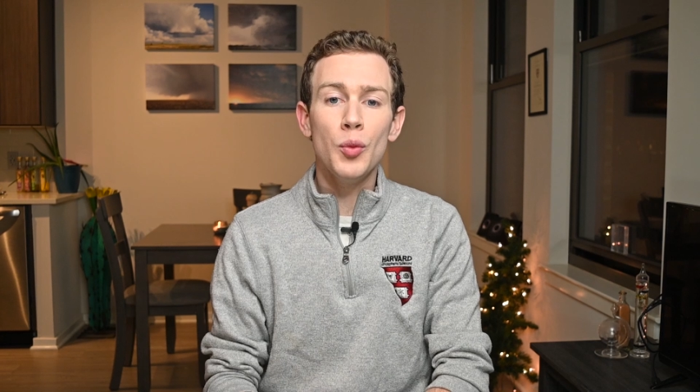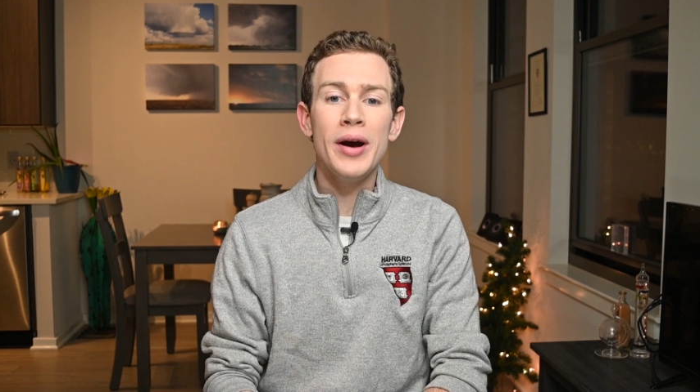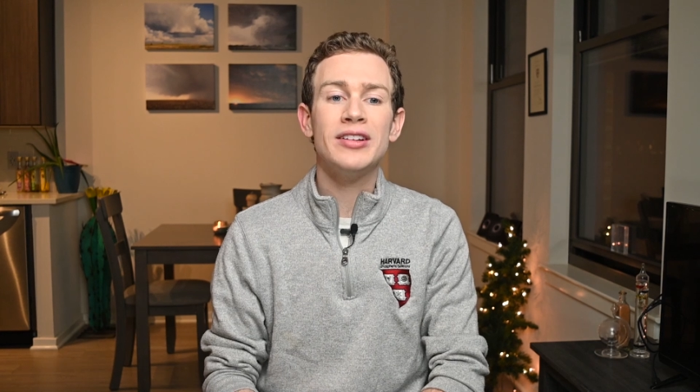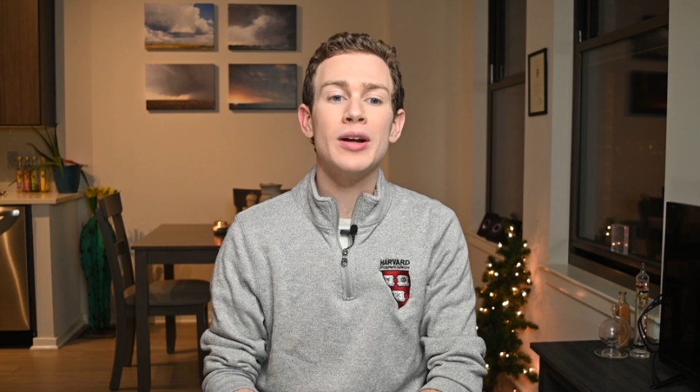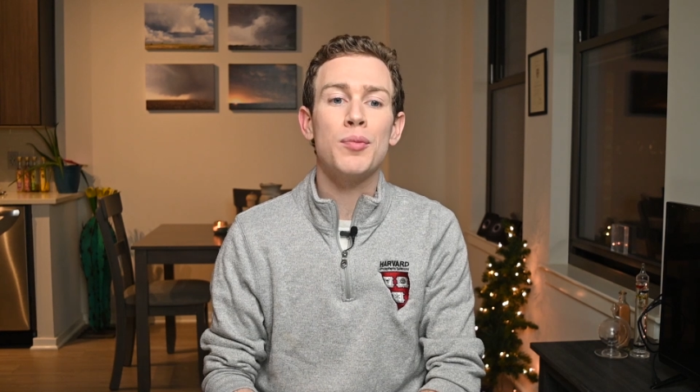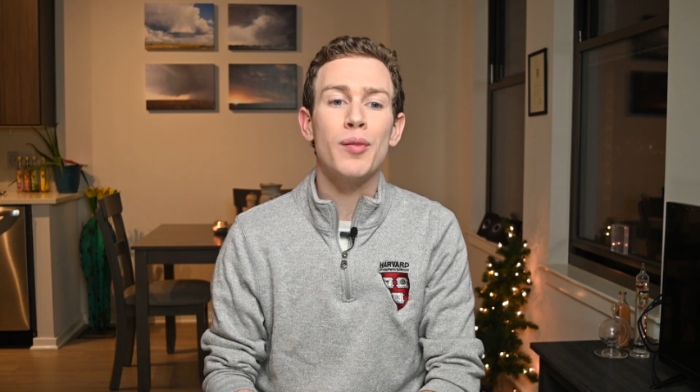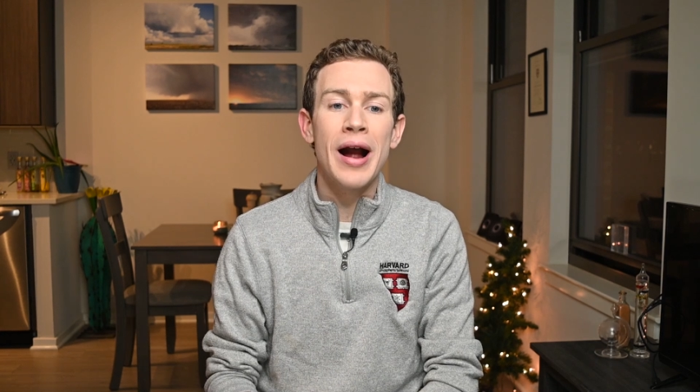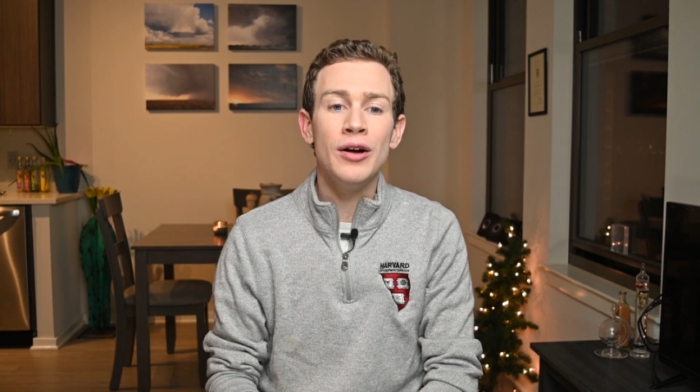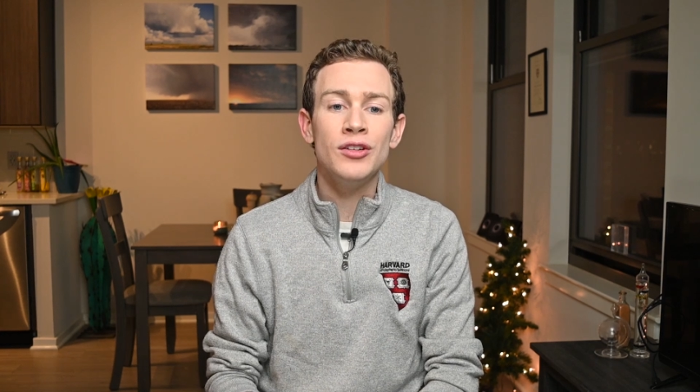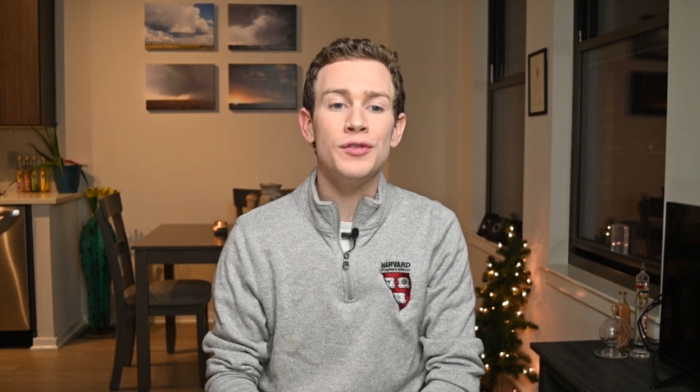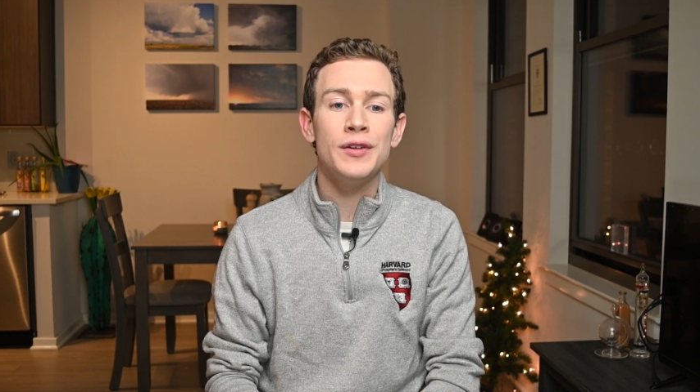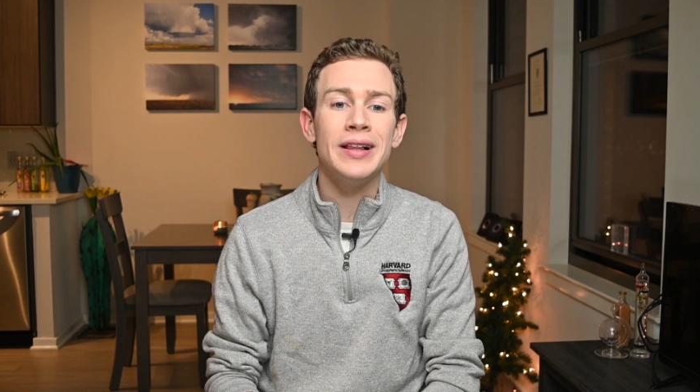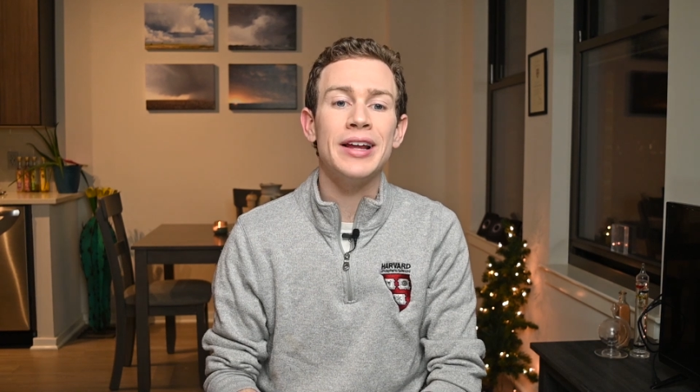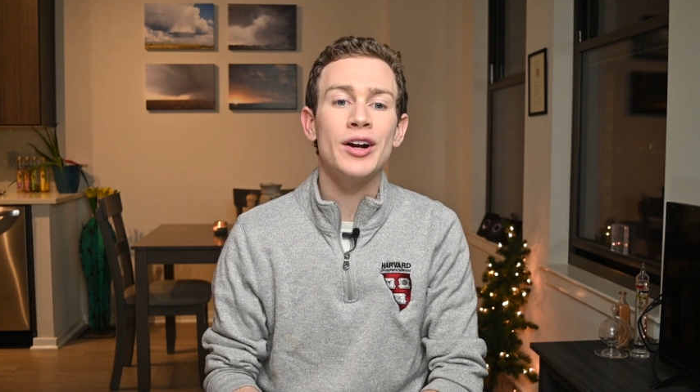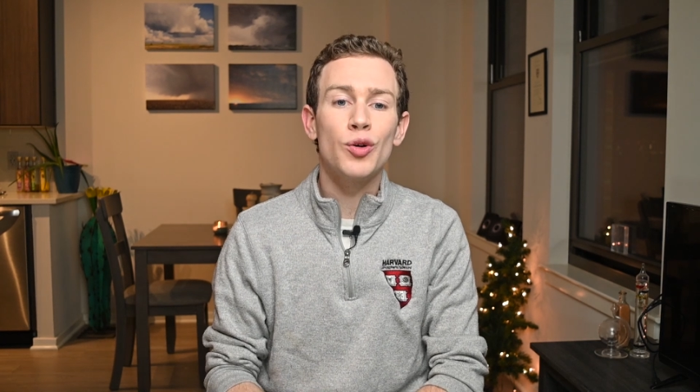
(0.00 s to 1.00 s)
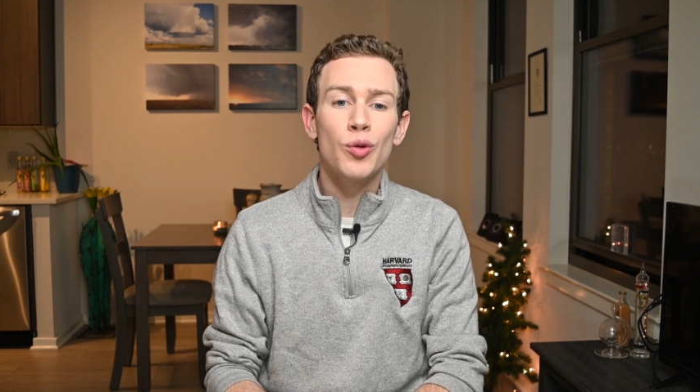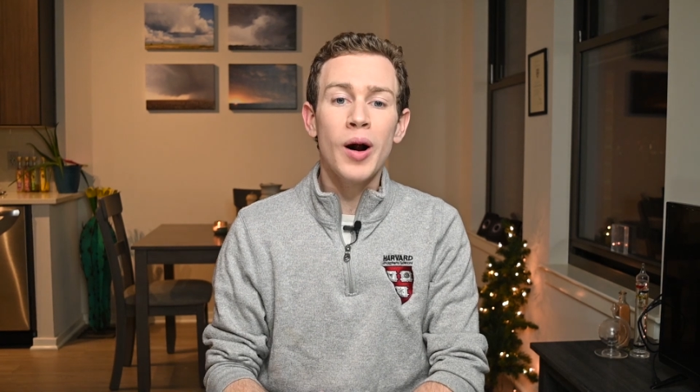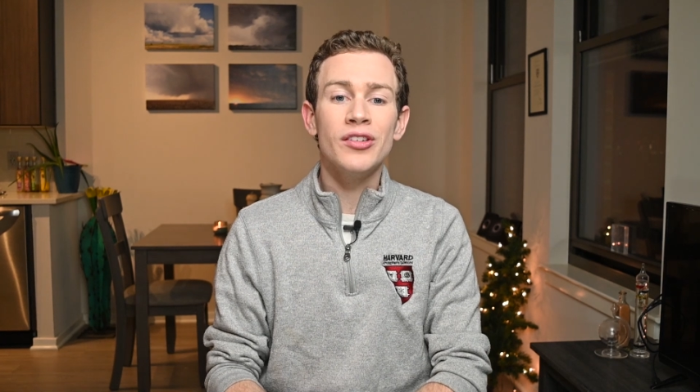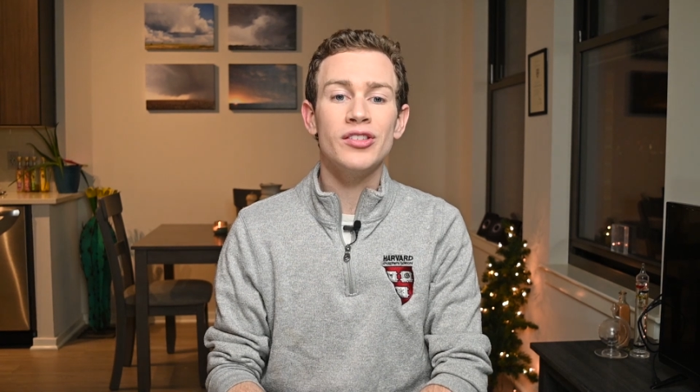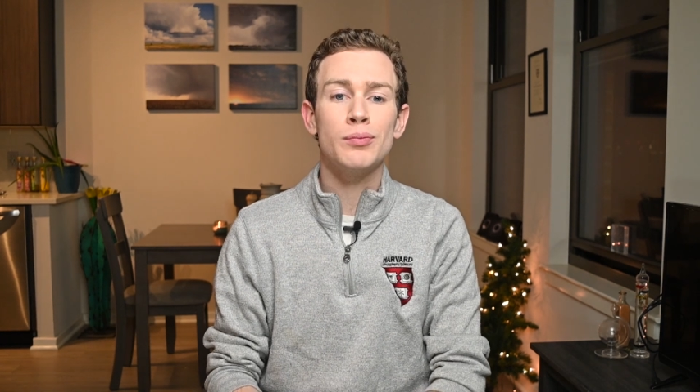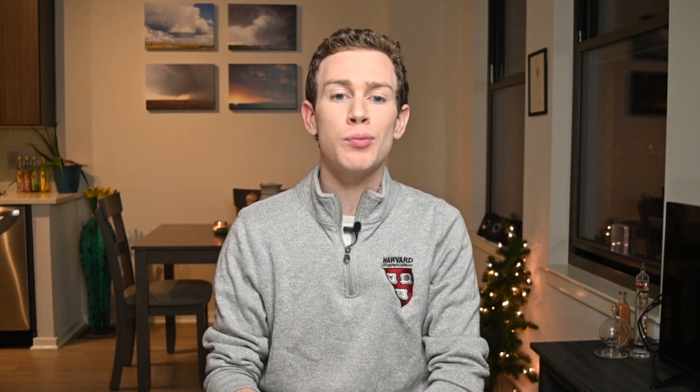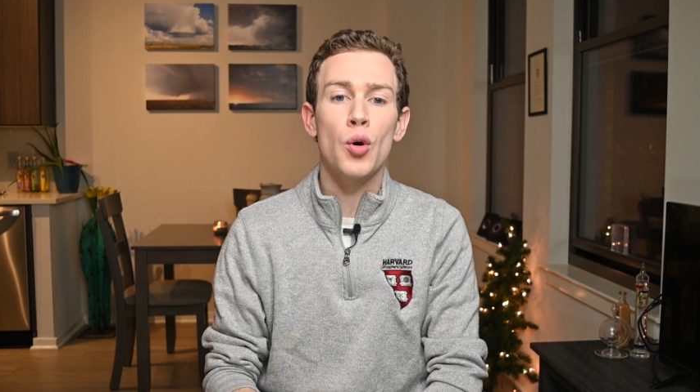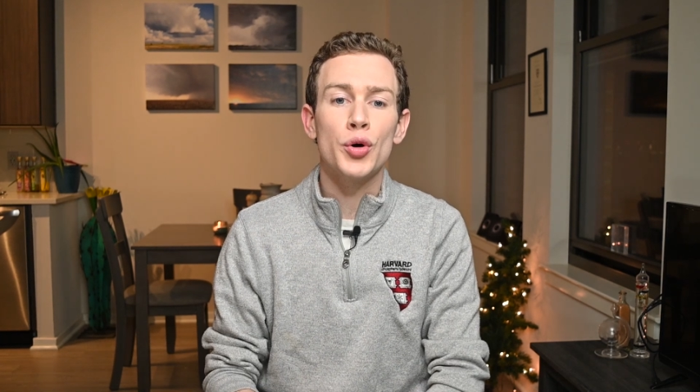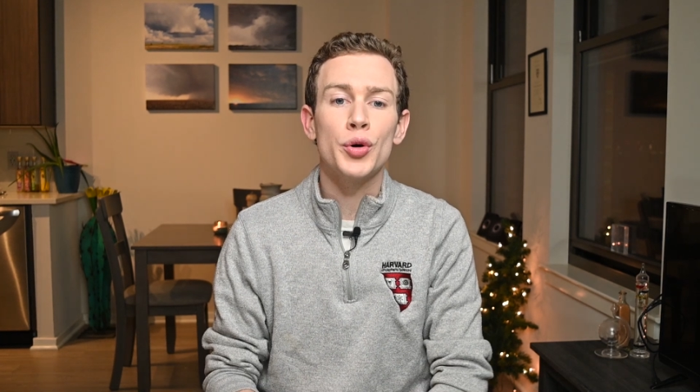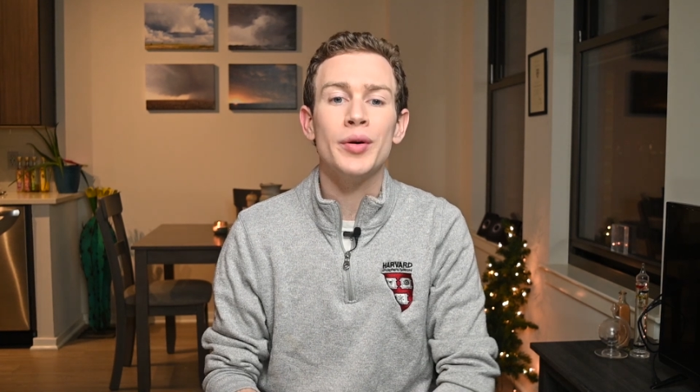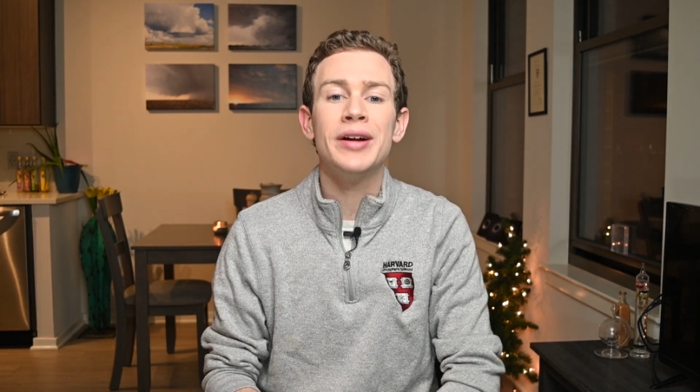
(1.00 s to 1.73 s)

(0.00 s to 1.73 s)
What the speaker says: way to Brownsville and across the border